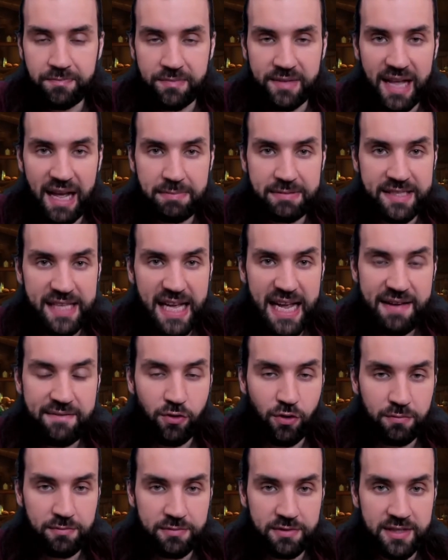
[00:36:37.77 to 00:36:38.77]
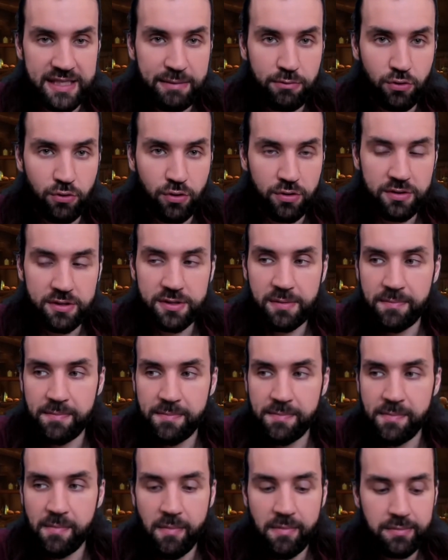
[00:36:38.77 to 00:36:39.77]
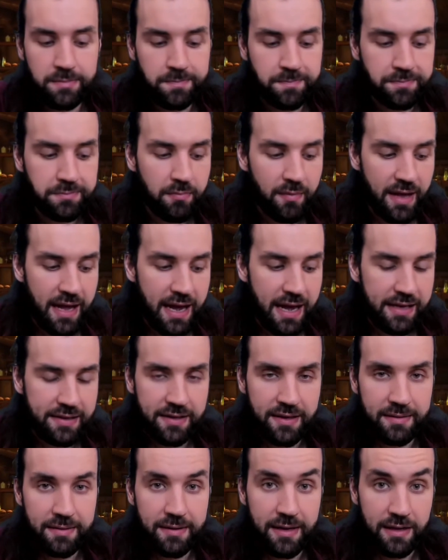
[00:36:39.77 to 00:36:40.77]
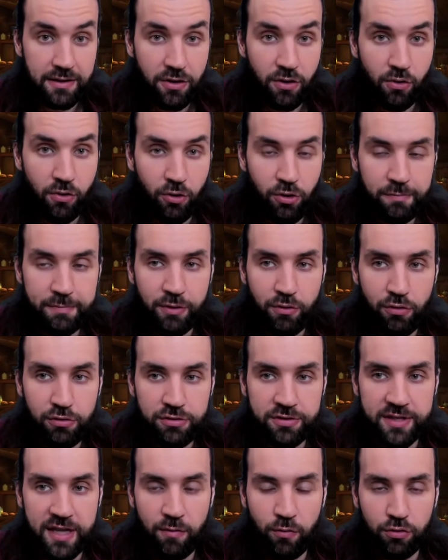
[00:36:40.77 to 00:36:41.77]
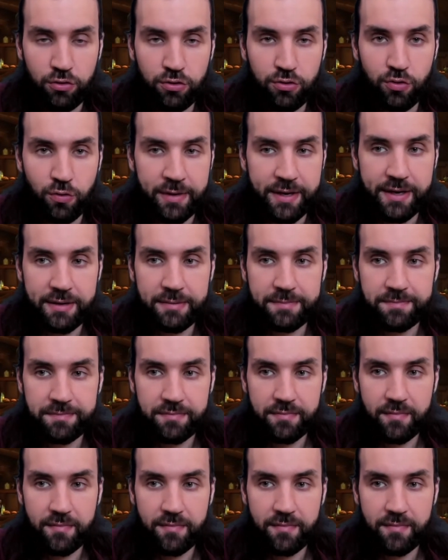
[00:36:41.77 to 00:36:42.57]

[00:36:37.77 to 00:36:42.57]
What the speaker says: They abstain from stimulants and alcohol because they want to be